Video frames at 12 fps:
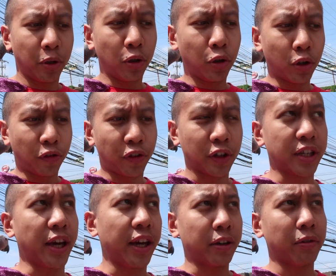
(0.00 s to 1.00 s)
Beautiful
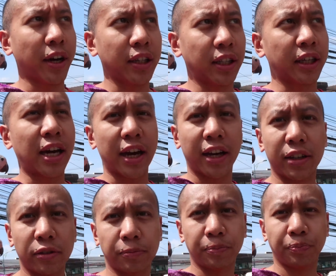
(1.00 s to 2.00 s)
day, right, LIgaya?
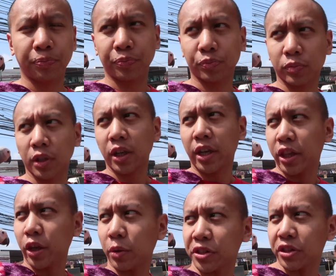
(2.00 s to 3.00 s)

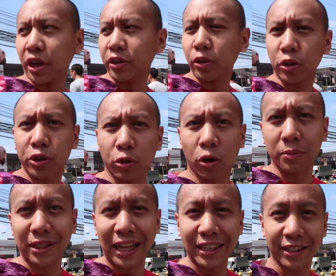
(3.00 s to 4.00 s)
There was
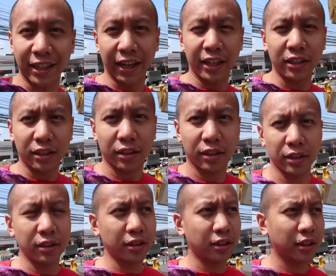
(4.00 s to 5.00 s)
thunderstorms last night,
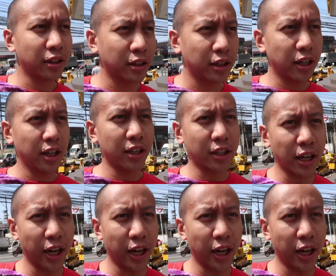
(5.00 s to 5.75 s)
in the